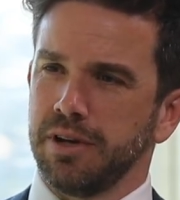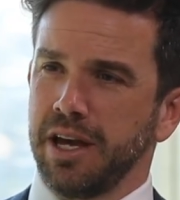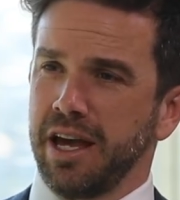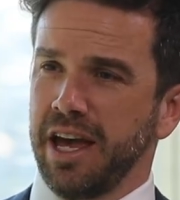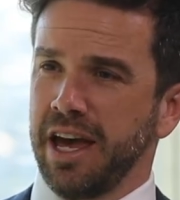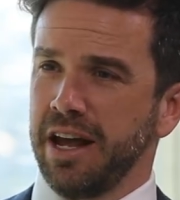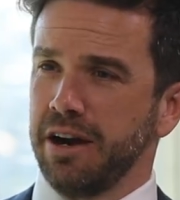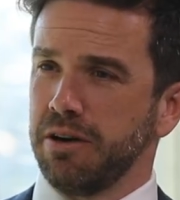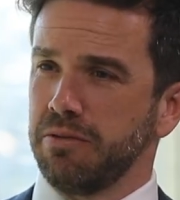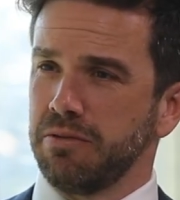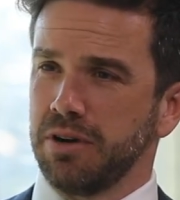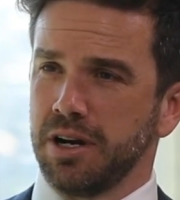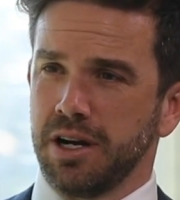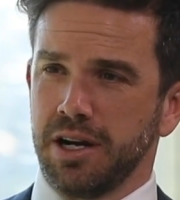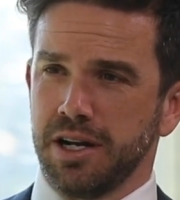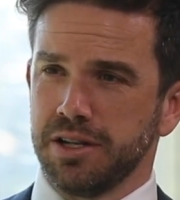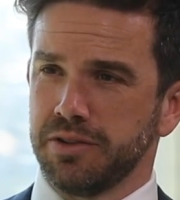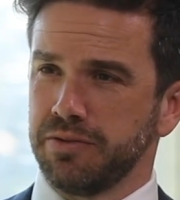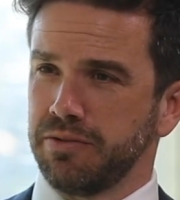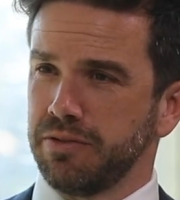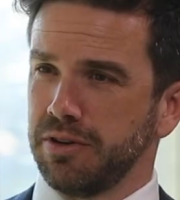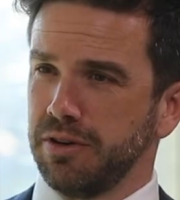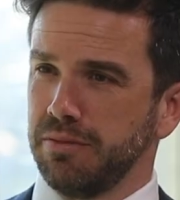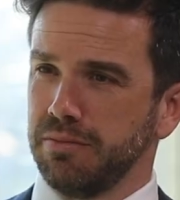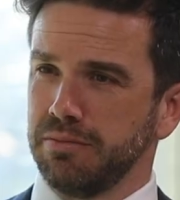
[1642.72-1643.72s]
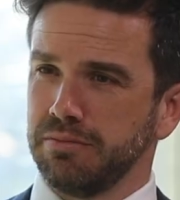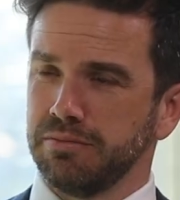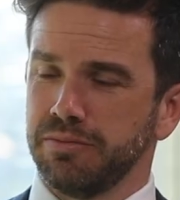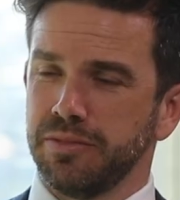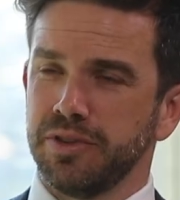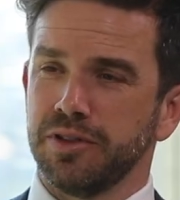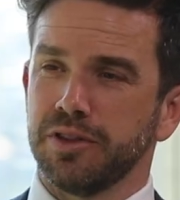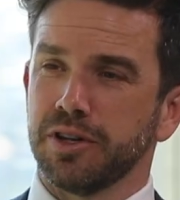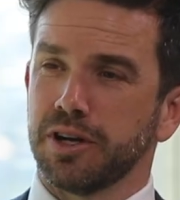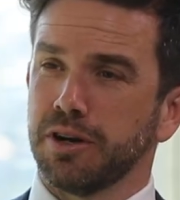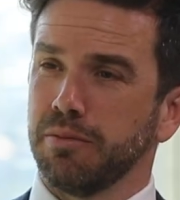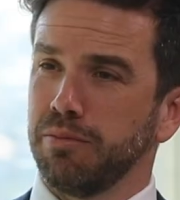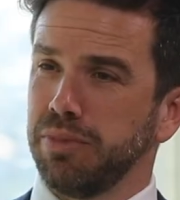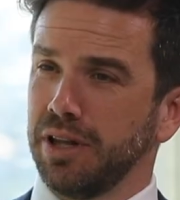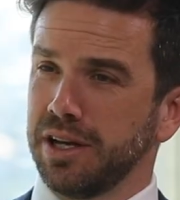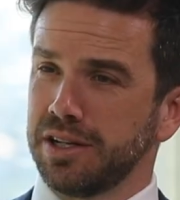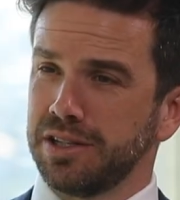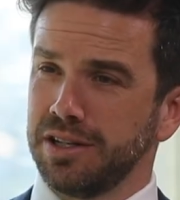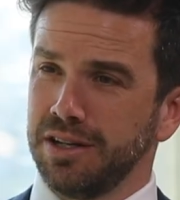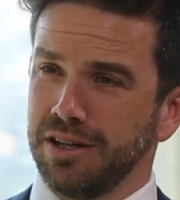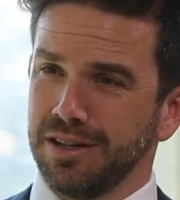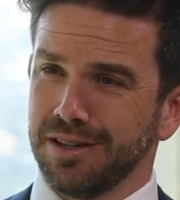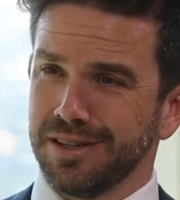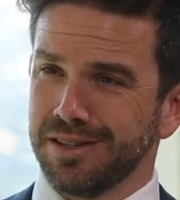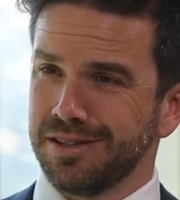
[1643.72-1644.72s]
arise from the
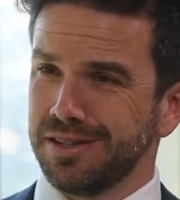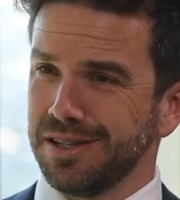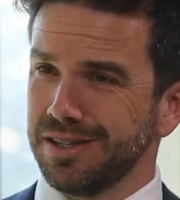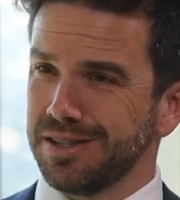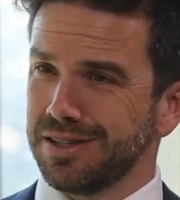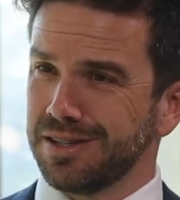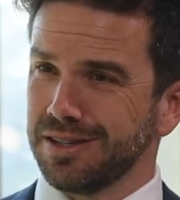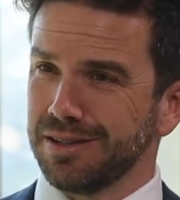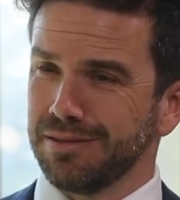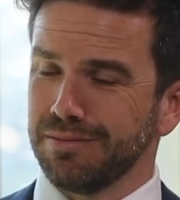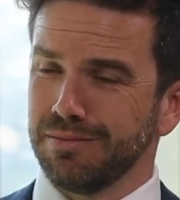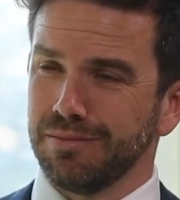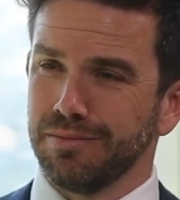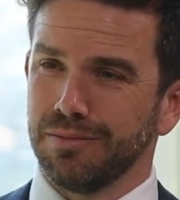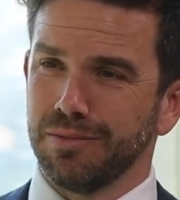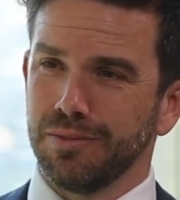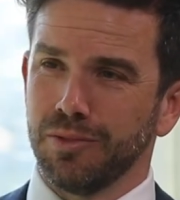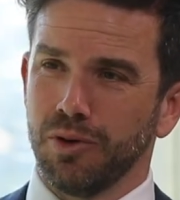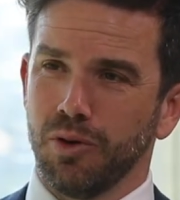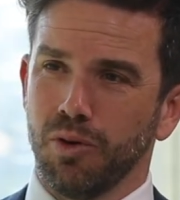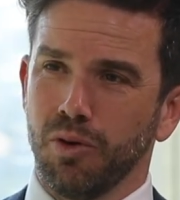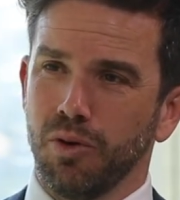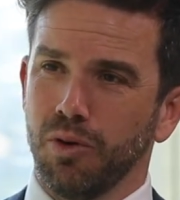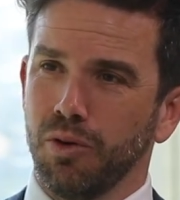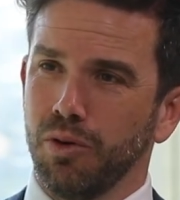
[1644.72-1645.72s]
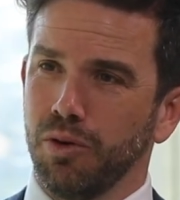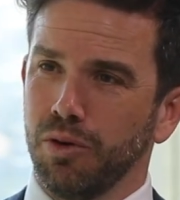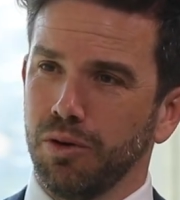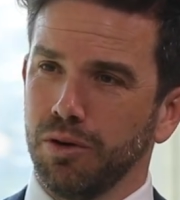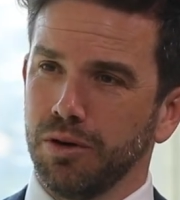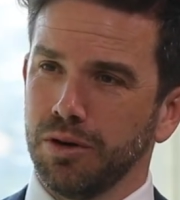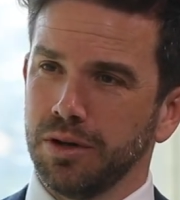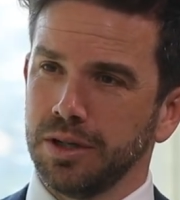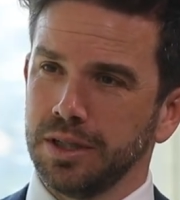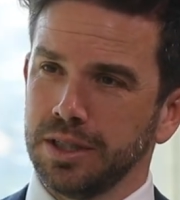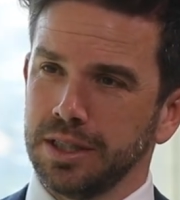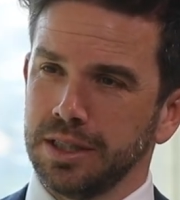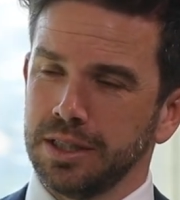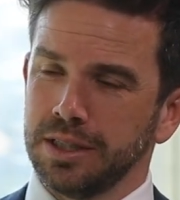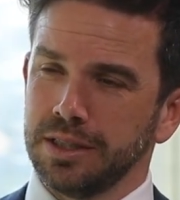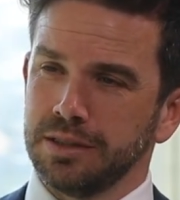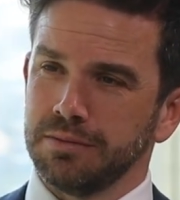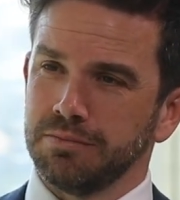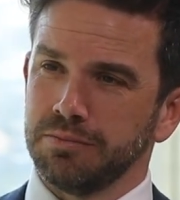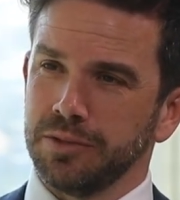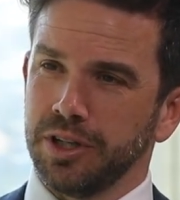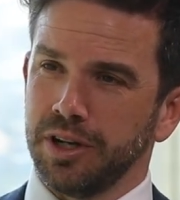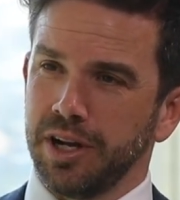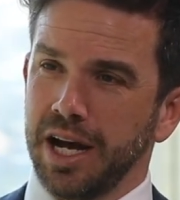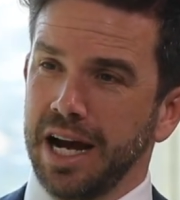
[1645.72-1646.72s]
complexity of the system, or
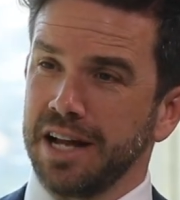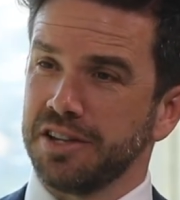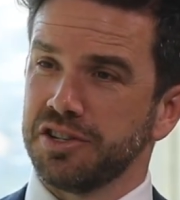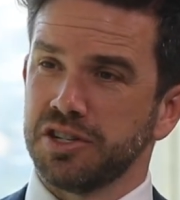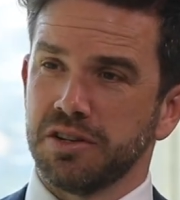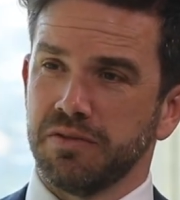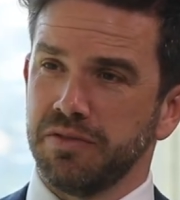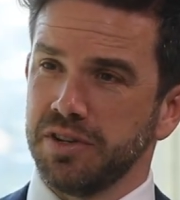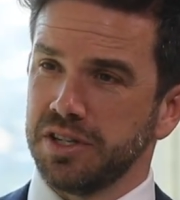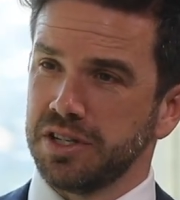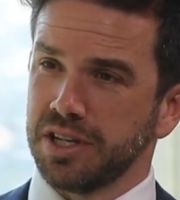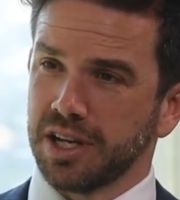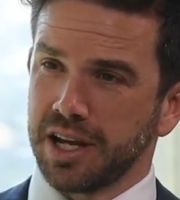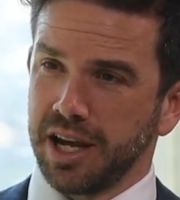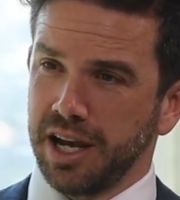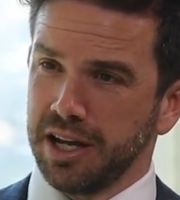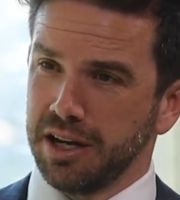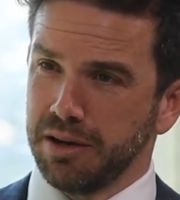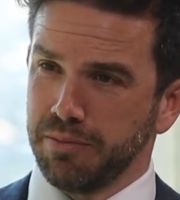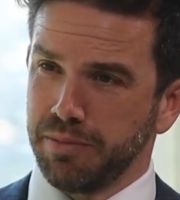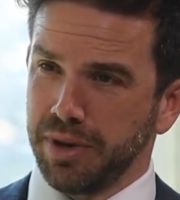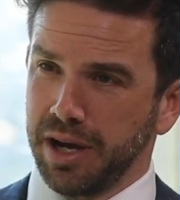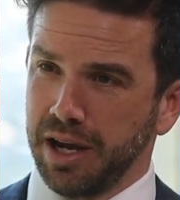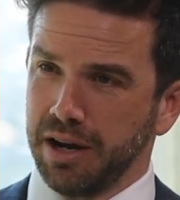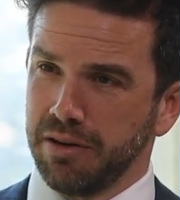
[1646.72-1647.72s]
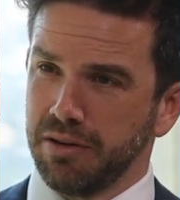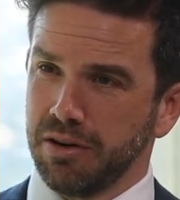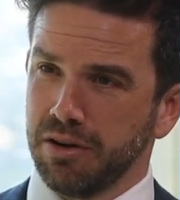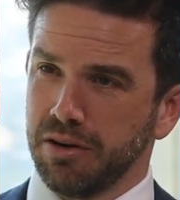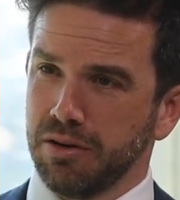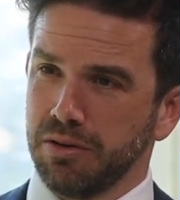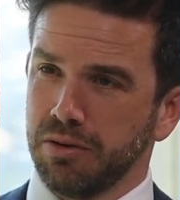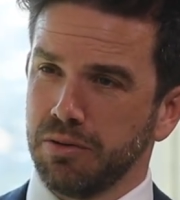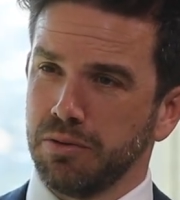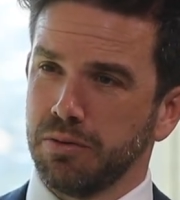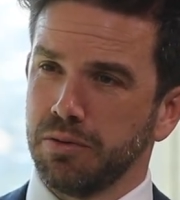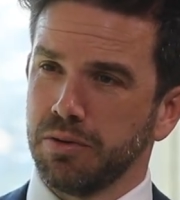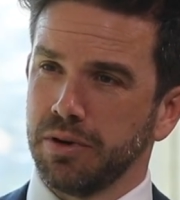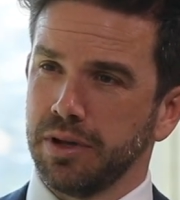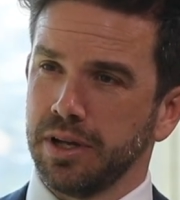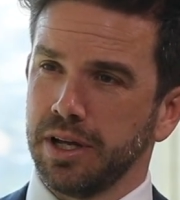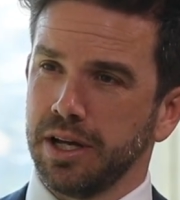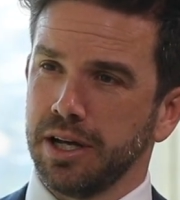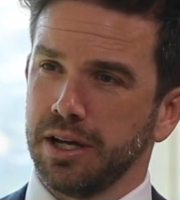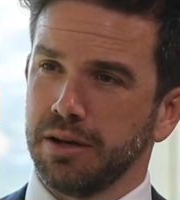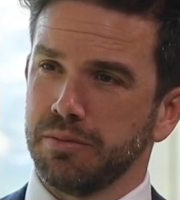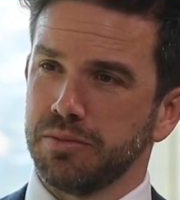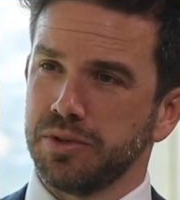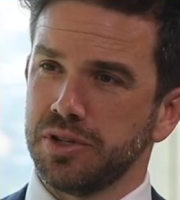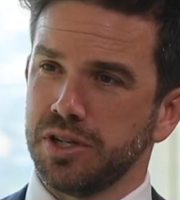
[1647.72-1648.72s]
unsophisticated payroll
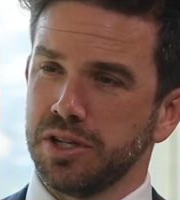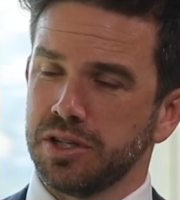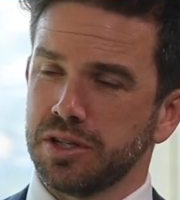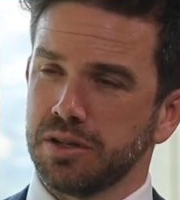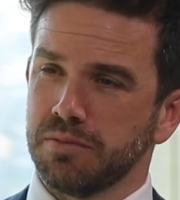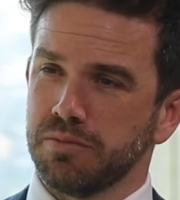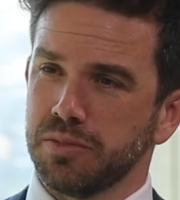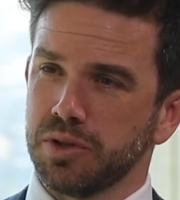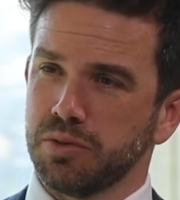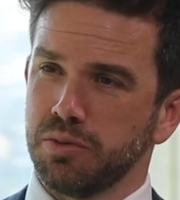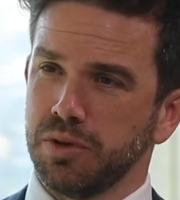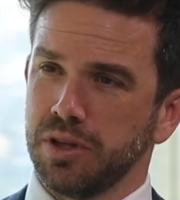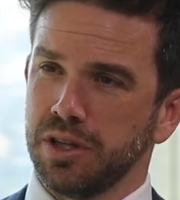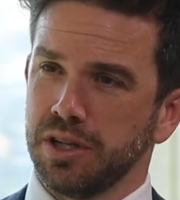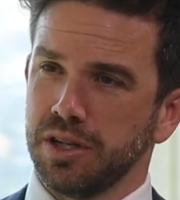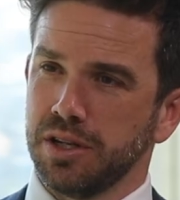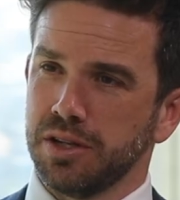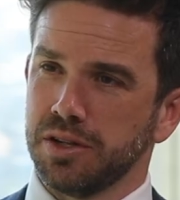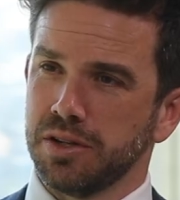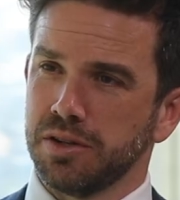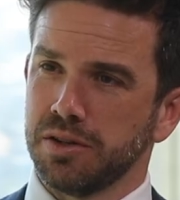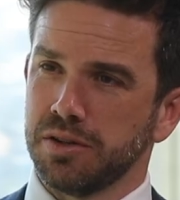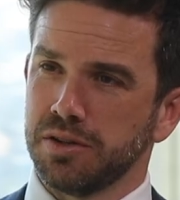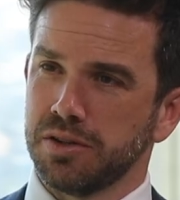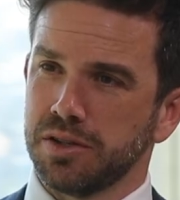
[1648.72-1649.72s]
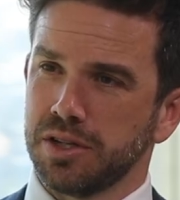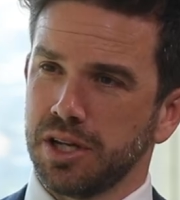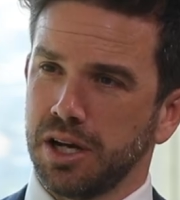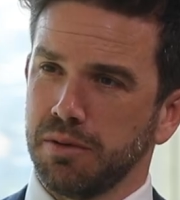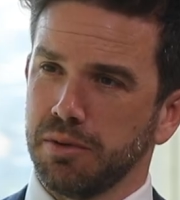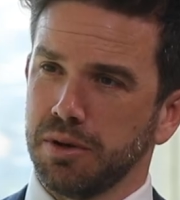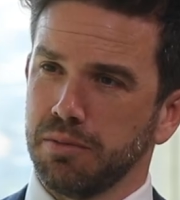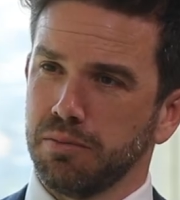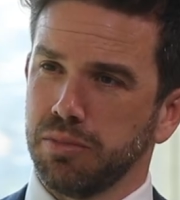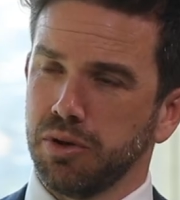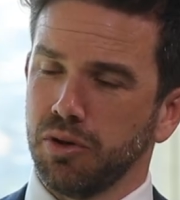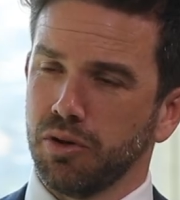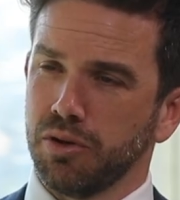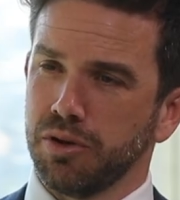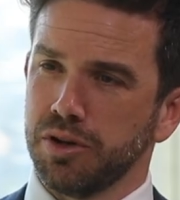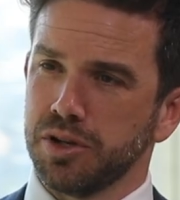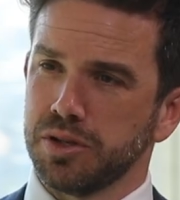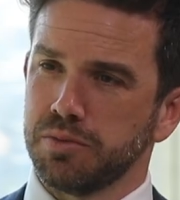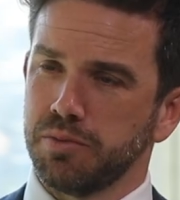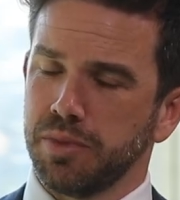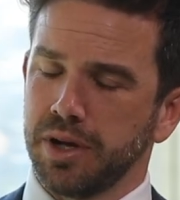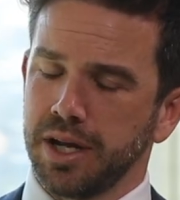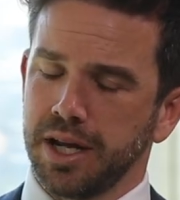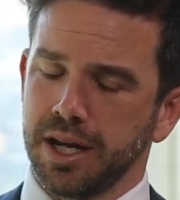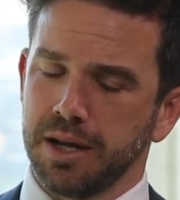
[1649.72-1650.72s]
systems within some employers,
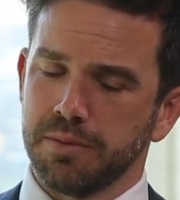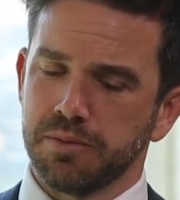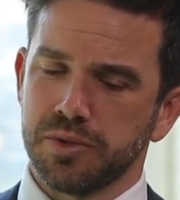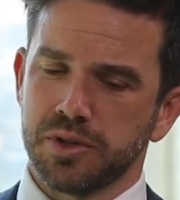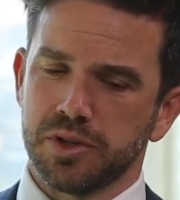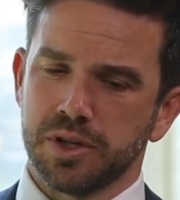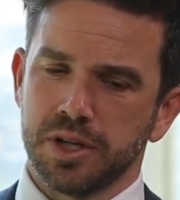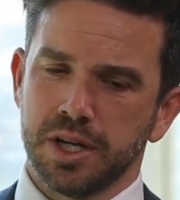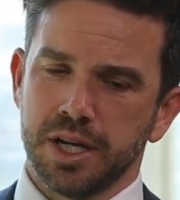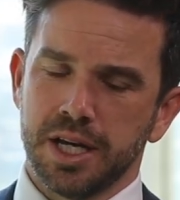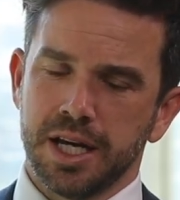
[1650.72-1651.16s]
perhaps.